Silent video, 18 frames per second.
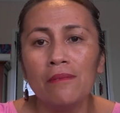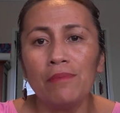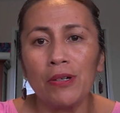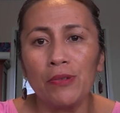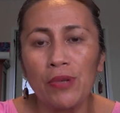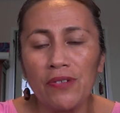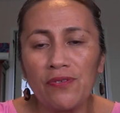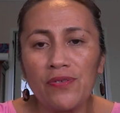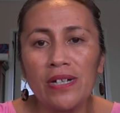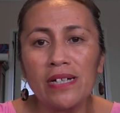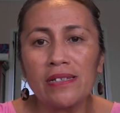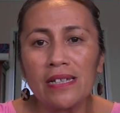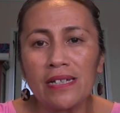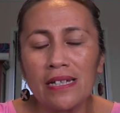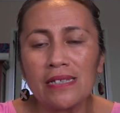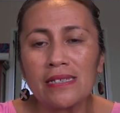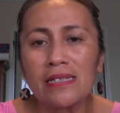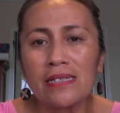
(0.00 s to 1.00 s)
But we feel
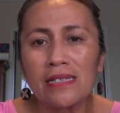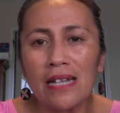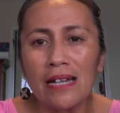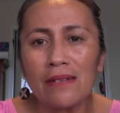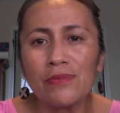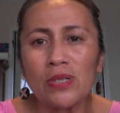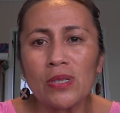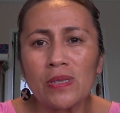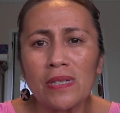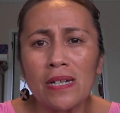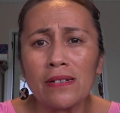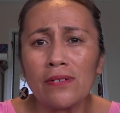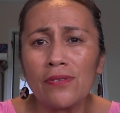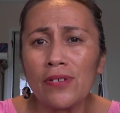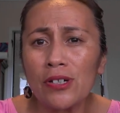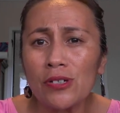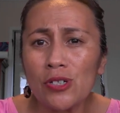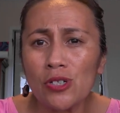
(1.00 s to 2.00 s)
that it's time to send
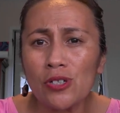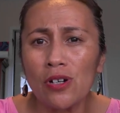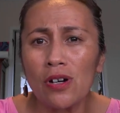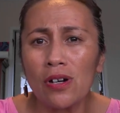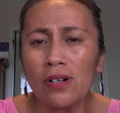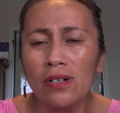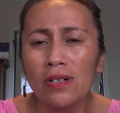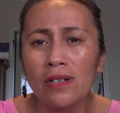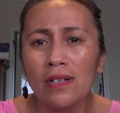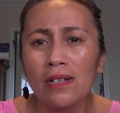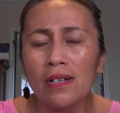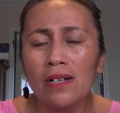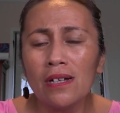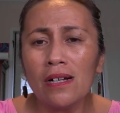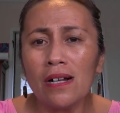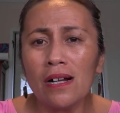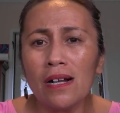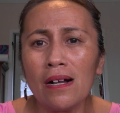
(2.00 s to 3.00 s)
a very strong
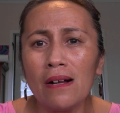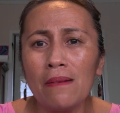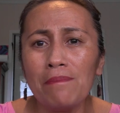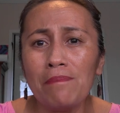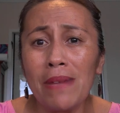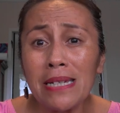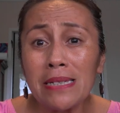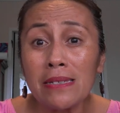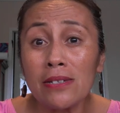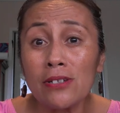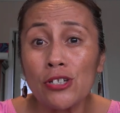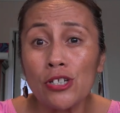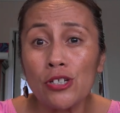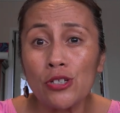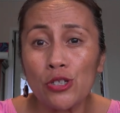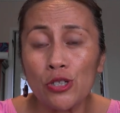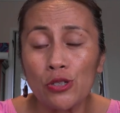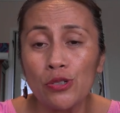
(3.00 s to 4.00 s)
uh,
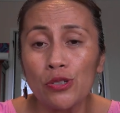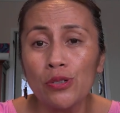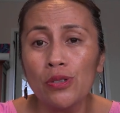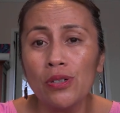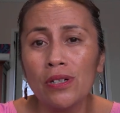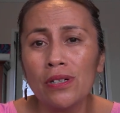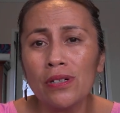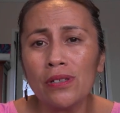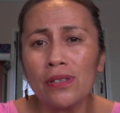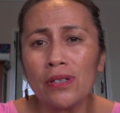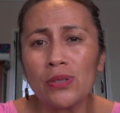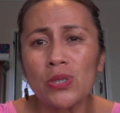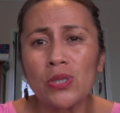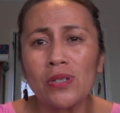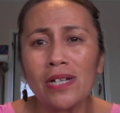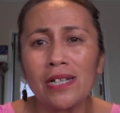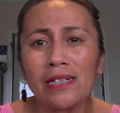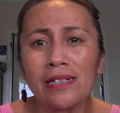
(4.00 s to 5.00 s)
message to the
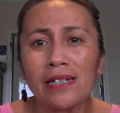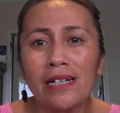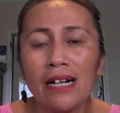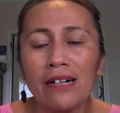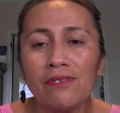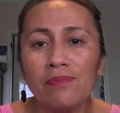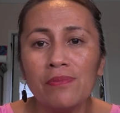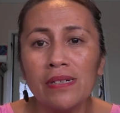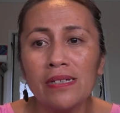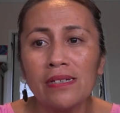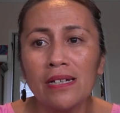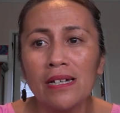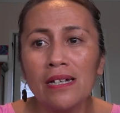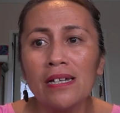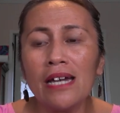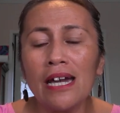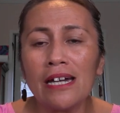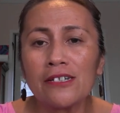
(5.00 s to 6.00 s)
Australian government
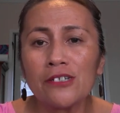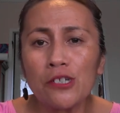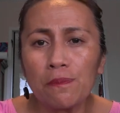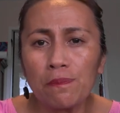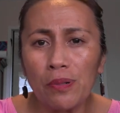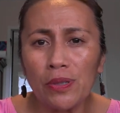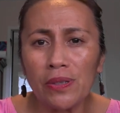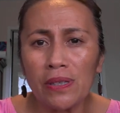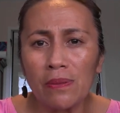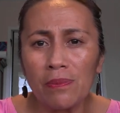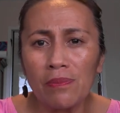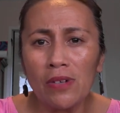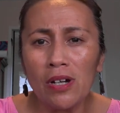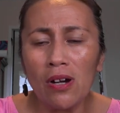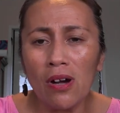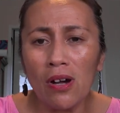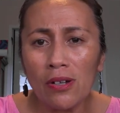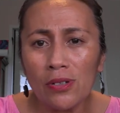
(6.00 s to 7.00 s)
and to put
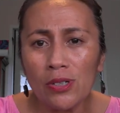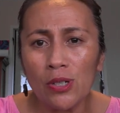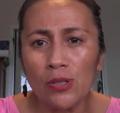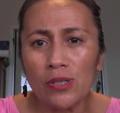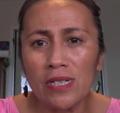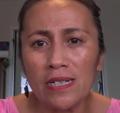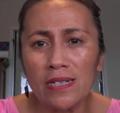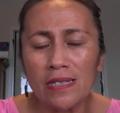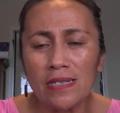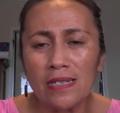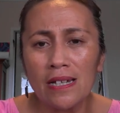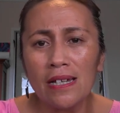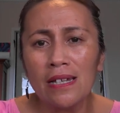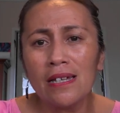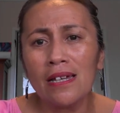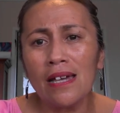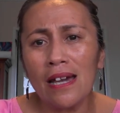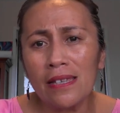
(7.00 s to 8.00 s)
them on notice
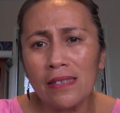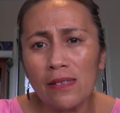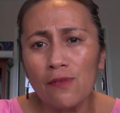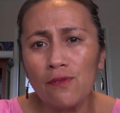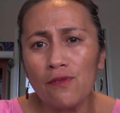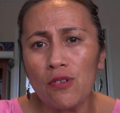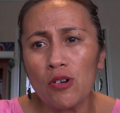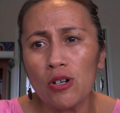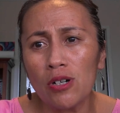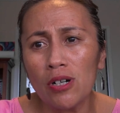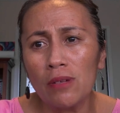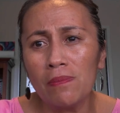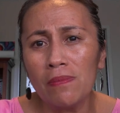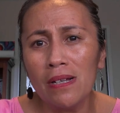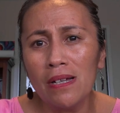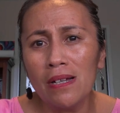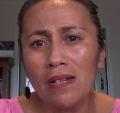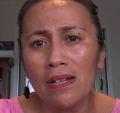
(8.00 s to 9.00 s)
at the
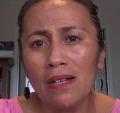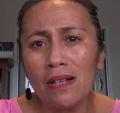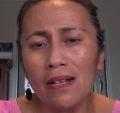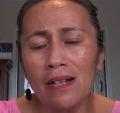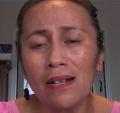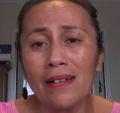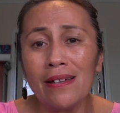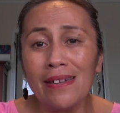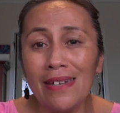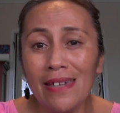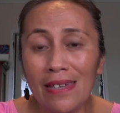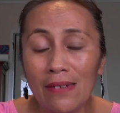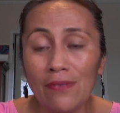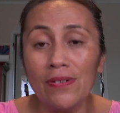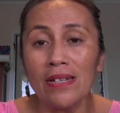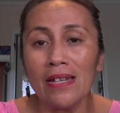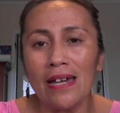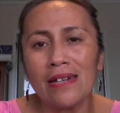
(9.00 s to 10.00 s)
forum, uh,
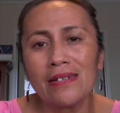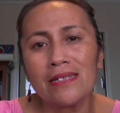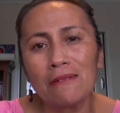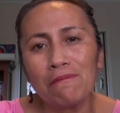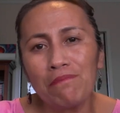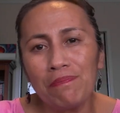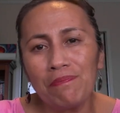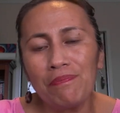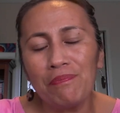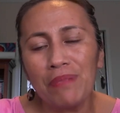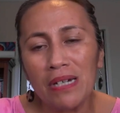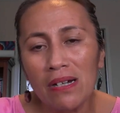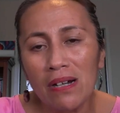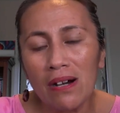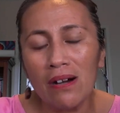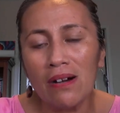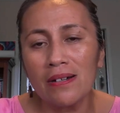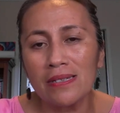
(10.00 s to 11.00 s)
even as a
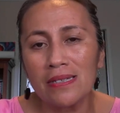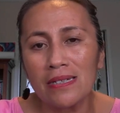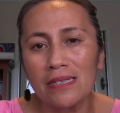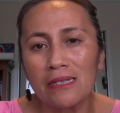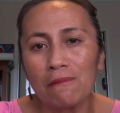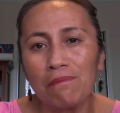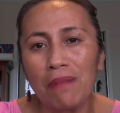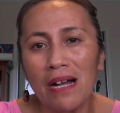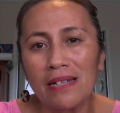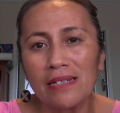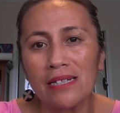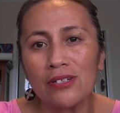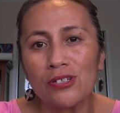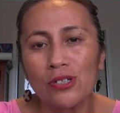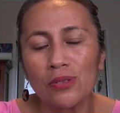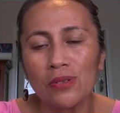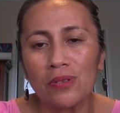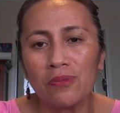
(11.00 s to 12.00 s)
because it's a party
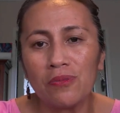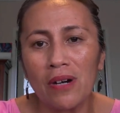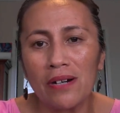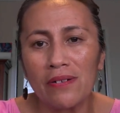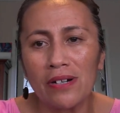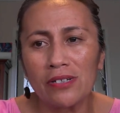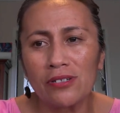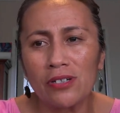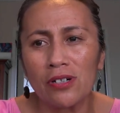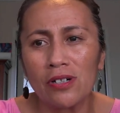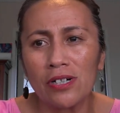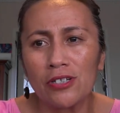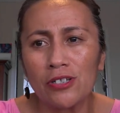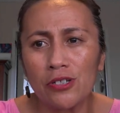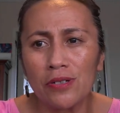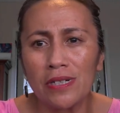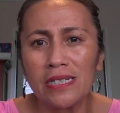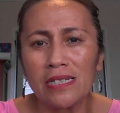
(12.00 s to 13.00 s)
to the Rarotonga
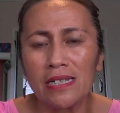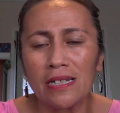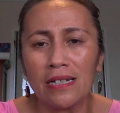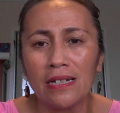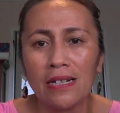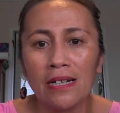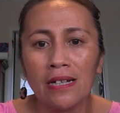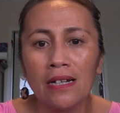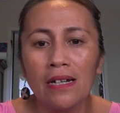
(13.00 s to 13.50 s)
Treaty.